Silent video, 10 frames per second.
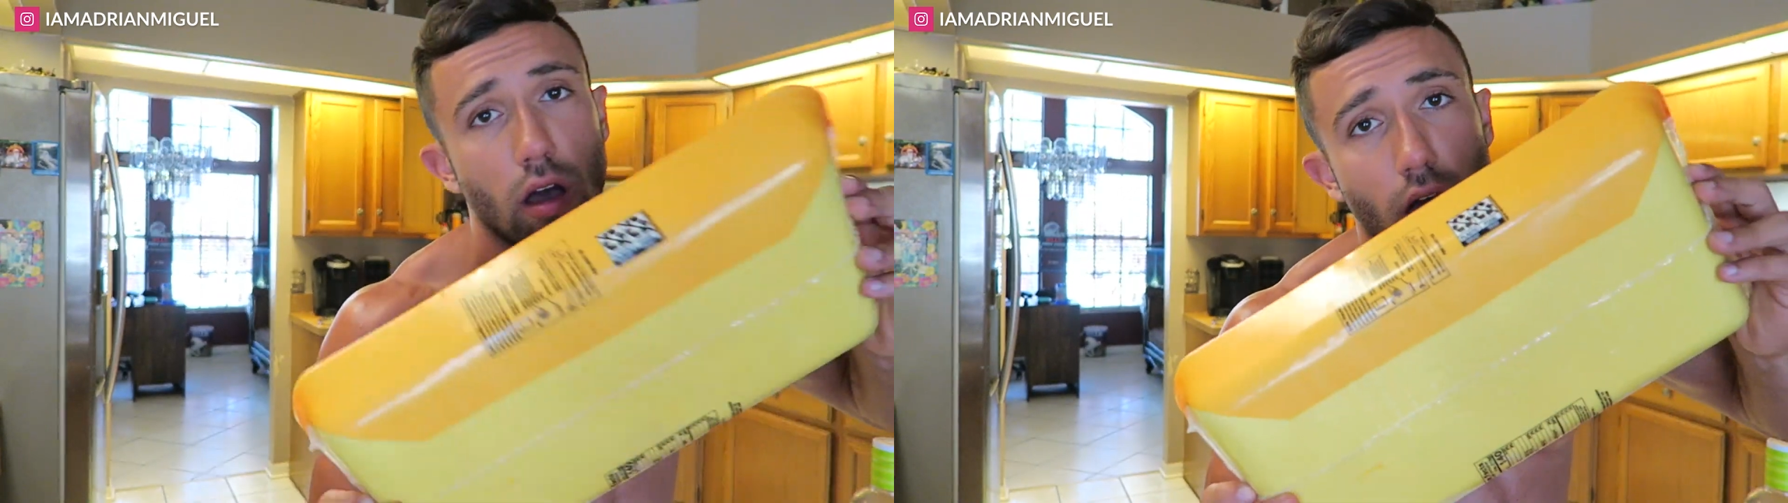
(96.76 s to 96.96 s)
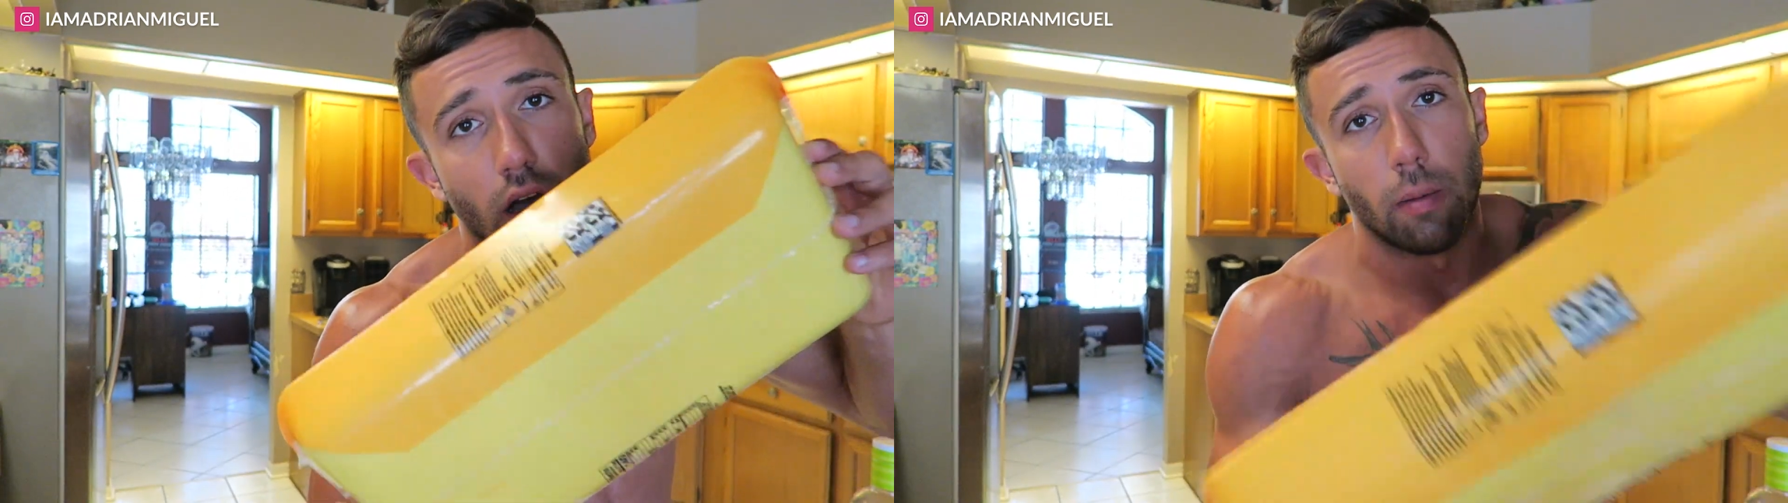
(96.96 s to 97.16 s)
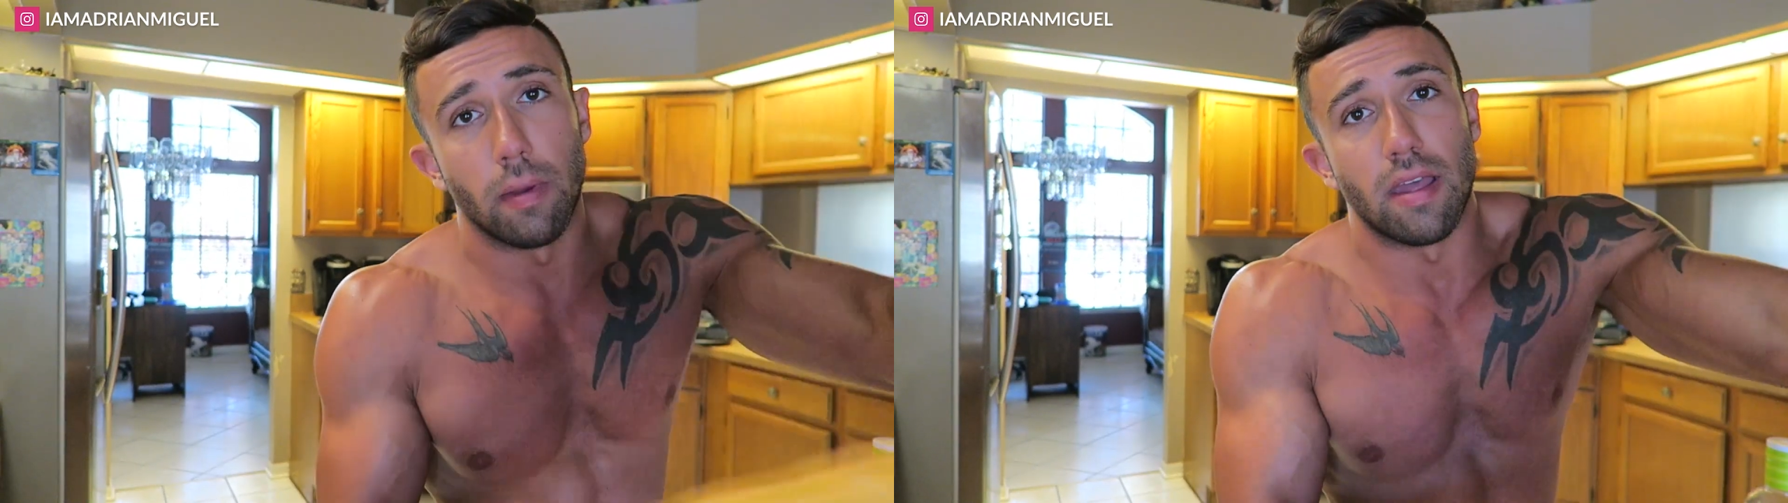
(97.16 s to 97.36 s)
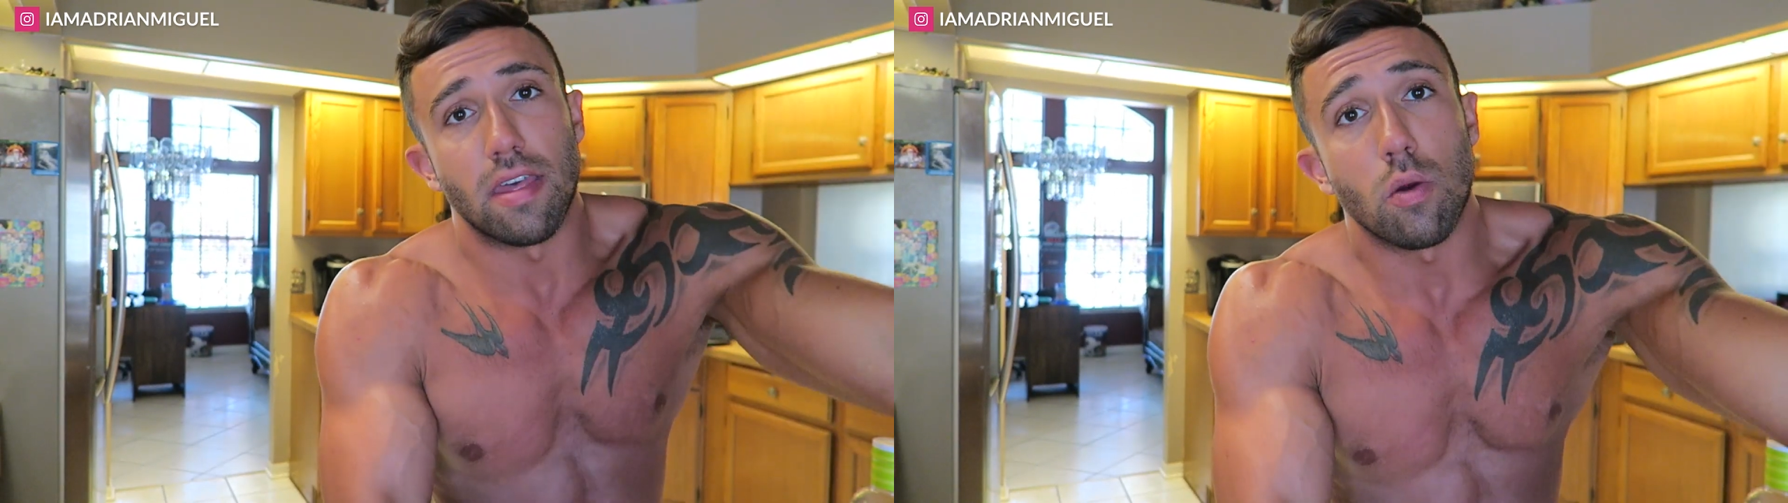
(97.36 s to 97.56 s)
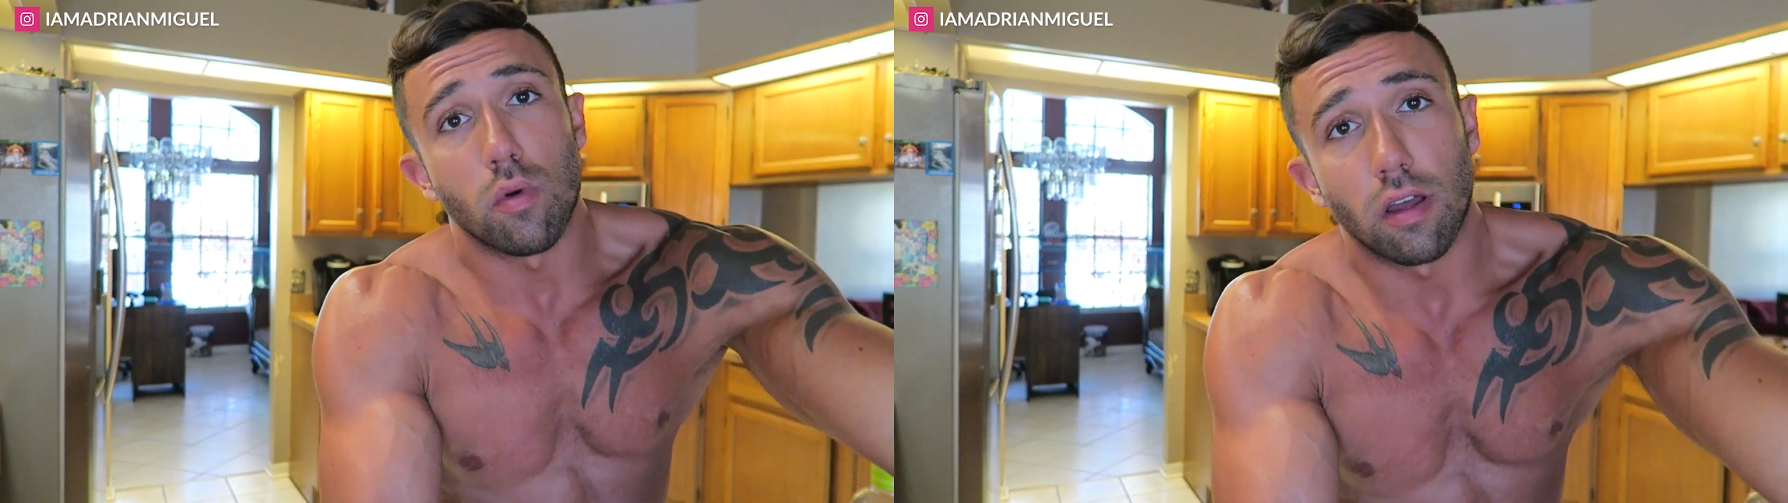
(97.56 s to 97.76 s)
Um,
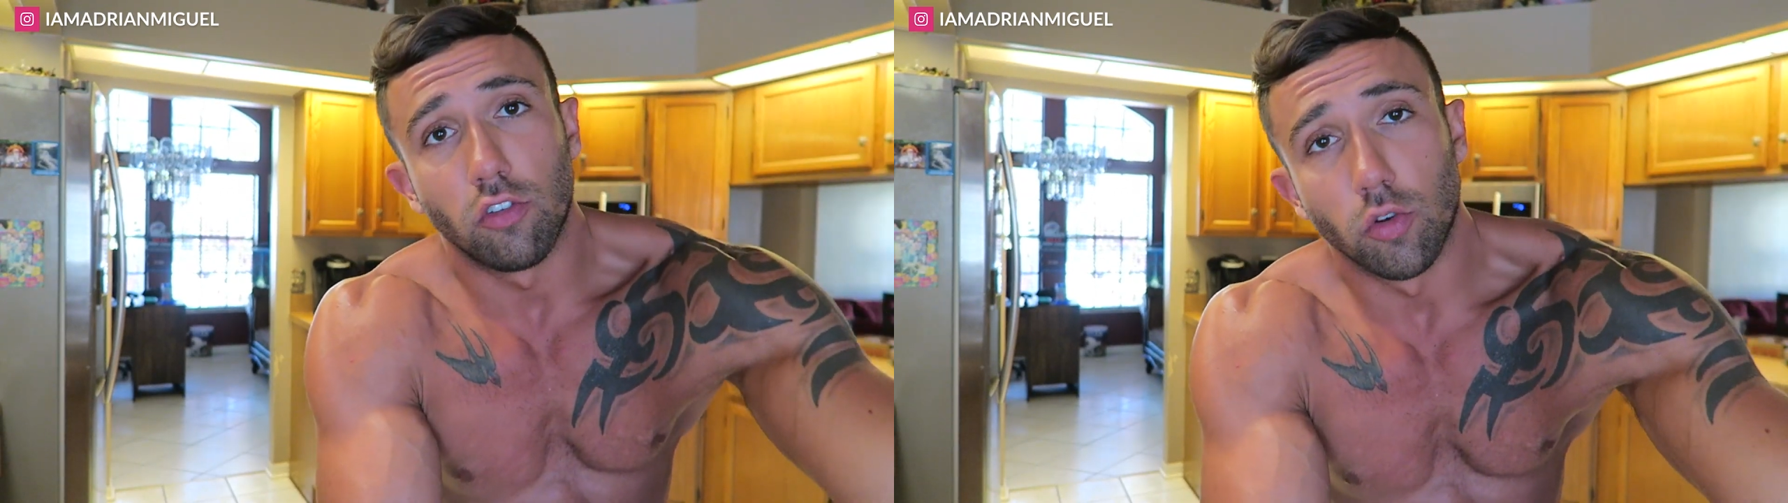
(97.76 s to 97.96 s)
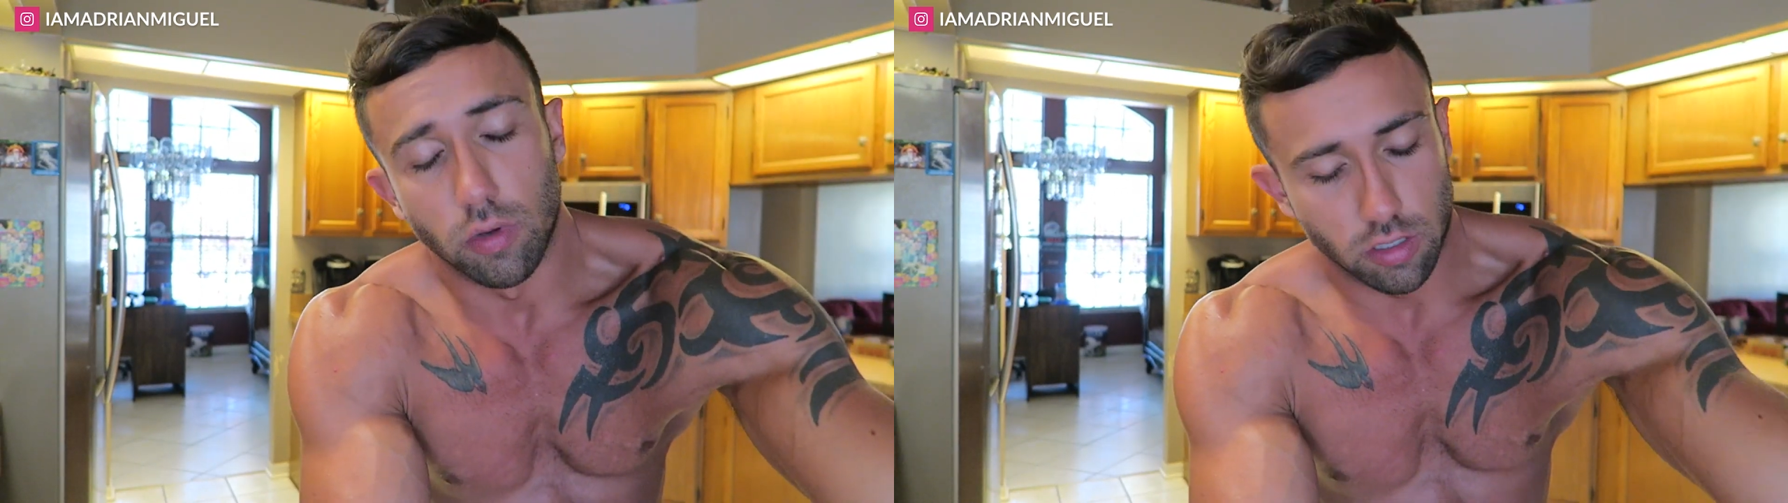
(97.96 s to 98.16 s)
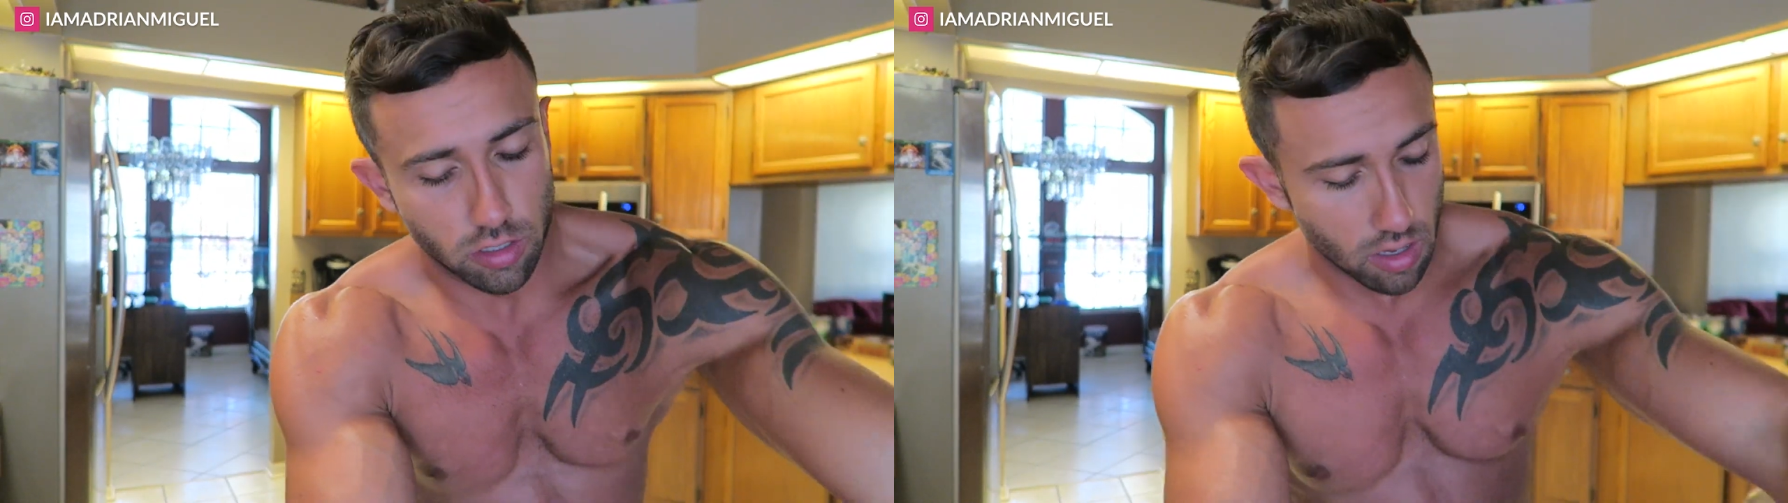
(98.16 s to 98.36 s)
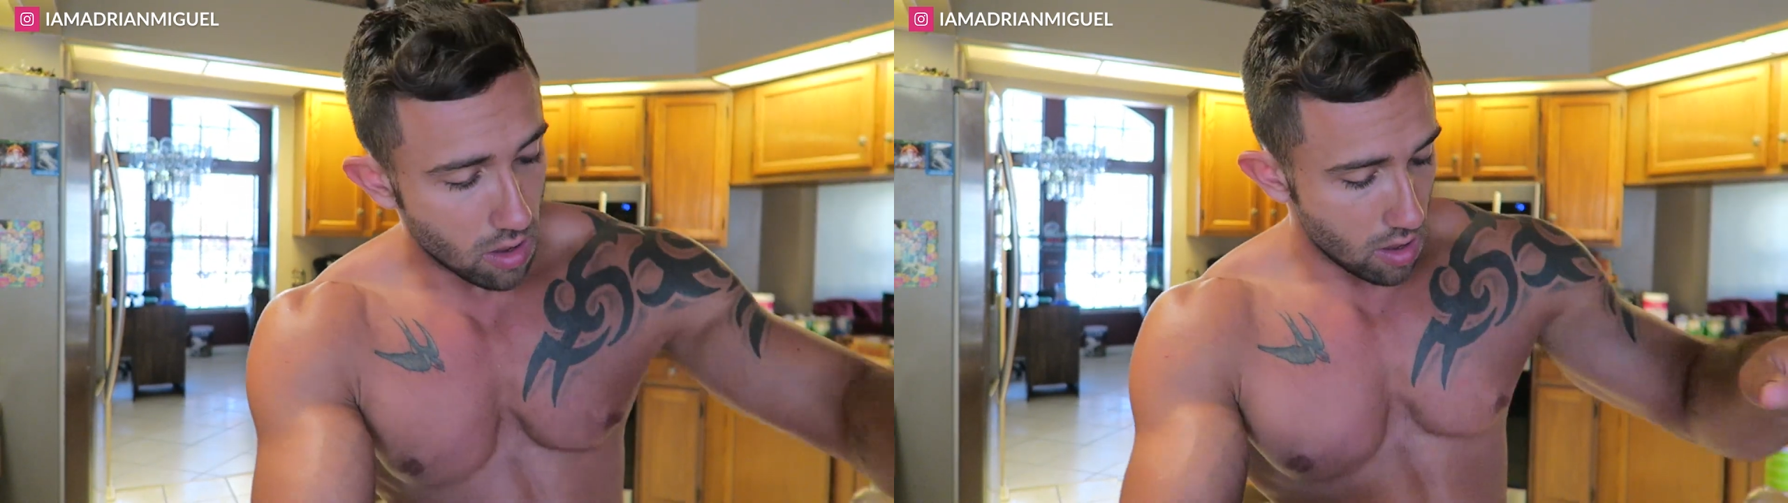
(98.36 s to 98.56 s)
and then what I do is,